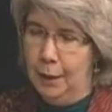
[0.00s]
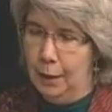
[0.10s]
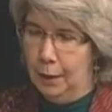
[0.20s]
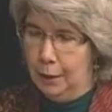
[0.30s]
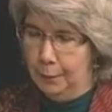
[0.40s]

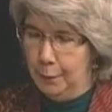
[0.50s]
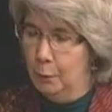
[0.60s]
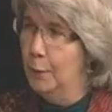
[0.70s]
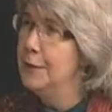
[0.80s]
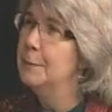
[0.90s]

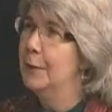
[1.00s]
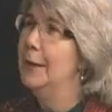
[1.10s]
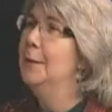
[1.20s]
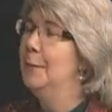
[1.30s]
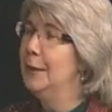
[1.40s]
When's
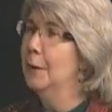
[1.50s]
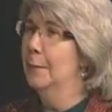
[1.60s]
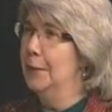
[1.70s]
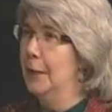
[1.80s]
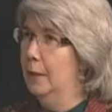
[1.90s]
Plan B
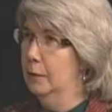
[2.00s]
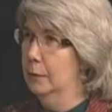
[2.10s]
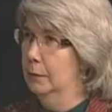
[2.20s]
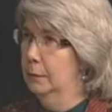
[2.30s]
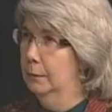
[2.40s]
coming out?
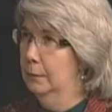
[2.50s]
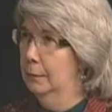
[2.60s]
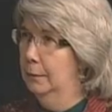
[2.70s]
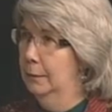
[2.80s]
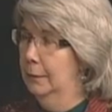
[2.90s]

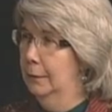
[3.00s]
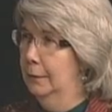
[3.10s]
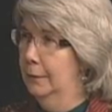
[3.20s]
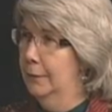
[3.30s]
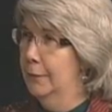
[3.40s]

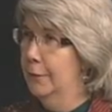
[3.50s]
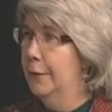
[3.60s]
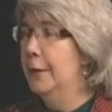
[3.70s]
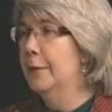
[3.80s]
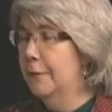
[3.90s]
So
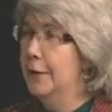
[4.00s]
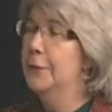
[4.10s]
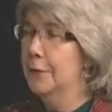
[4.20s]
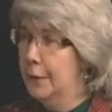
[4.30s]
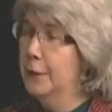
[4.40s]
the
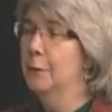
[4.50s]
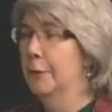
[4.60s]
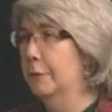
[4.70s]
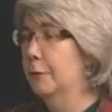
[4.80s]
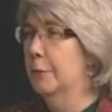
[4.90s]
fans
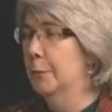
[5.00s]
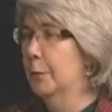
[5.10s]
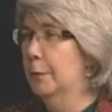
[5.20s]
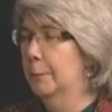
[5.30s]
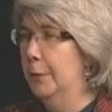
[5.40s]
titled the 4th
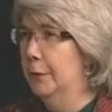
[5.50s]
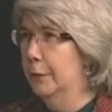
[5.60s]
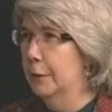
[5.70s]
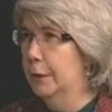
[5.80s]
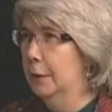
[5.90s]
book,
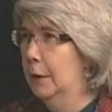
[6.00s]
basically.